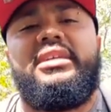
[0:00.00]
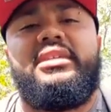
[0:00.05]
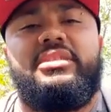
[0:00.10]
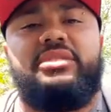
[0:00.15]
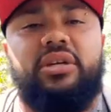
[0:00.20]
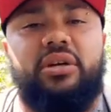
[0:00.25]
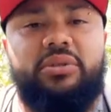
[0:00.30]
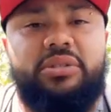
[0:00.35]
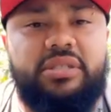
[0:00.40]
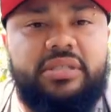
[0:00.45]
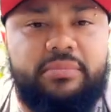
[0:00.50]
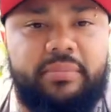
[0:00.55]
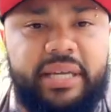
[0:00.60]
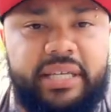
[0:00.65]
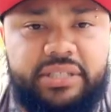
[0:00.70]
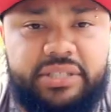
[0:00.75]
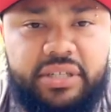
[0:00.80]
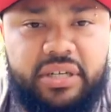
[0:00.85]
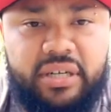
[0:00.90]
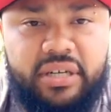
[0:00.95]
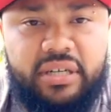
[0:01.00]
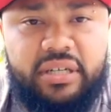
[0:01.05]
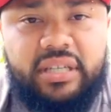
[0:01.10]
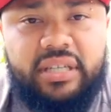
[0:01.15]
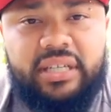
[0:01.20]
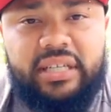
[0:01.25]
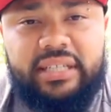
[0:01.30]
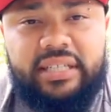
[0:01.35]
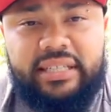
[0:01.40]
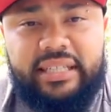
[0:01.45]
So just make sure
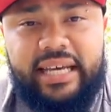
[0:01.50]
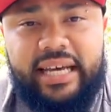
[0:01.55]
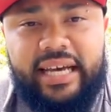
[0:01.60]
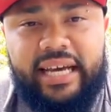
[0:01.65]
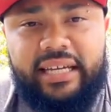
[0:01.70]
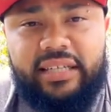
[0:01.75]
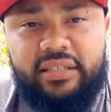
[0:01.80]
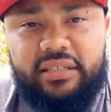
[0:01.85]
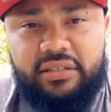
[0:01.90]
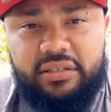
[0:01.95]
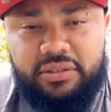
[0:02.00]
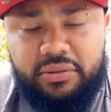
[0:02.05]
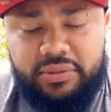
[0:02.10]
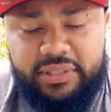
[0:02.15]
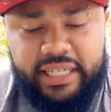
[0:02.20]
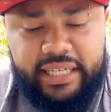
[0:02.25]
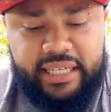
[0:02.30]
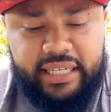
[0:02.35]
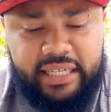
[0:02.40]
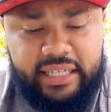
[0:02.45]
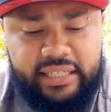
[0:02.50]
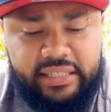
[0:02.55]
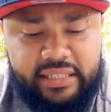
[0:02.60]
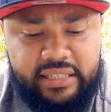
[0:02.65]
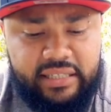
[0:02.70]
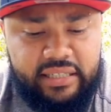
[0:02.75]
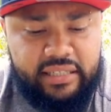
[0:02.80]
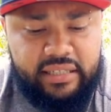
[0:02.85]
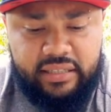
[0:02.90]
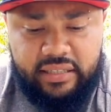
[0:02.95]
that you take it
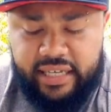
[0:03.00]
easy.